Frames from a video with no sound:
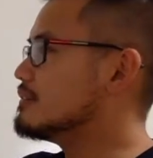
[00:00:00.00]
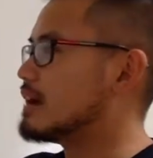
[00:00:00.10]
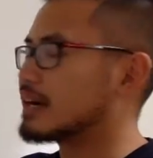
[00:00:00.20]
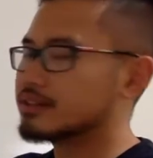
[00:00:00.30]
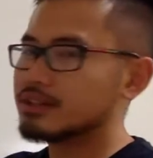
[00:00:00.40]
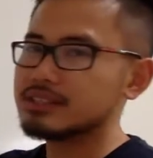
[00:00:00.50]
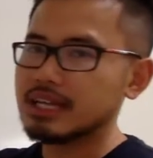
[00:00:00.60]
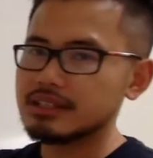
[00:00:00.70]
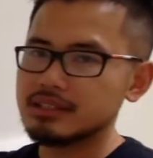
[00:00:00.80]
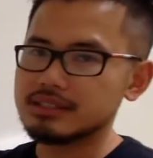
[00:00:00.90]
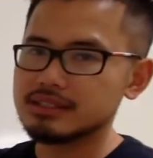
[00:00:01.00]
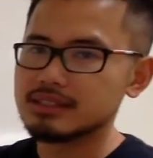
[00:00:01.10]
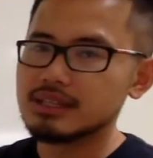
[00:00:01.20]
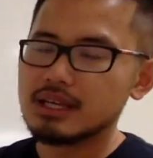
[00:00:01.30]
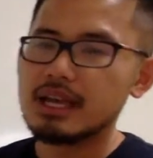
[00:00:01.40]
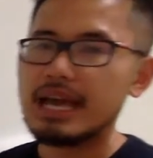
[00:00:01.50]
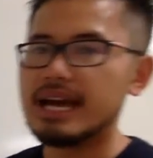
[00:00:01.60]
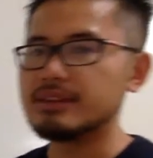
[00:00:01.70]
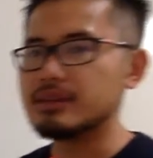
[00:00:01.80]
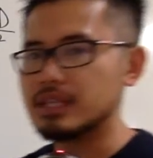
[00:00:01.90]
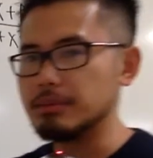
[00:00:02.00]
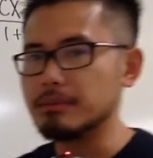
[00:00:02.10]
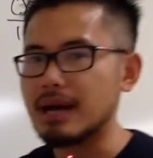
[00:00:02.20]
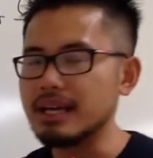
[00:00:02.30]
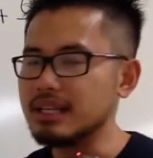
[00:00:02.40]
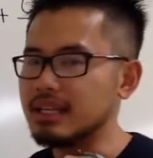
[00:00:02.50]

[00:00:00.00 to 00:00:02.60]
factors like this, and keep in mind